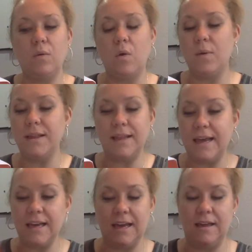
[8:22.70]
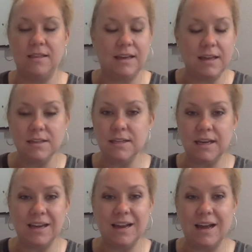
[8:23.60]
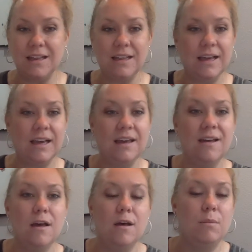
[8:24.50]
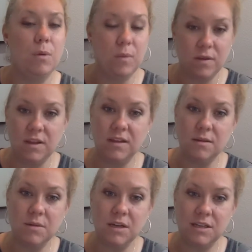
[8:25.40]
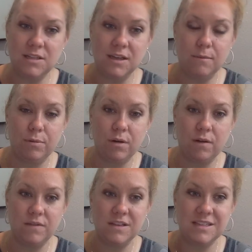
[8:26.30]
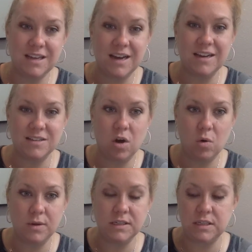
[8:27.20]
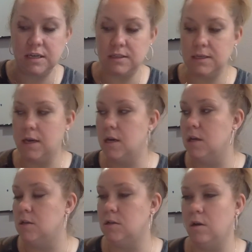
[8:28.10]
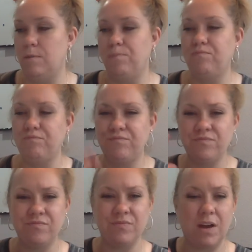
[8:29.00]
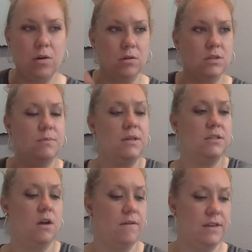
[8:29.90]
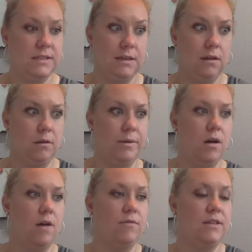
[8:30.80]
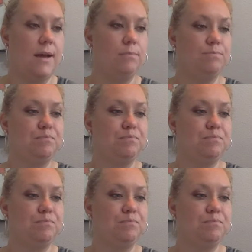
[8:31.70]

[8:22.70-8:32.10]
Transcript: We like it. The kids like it. I like it. But when something needs to get put off to the side, it's always this. So I don't know, something's obviously a little bit off with that.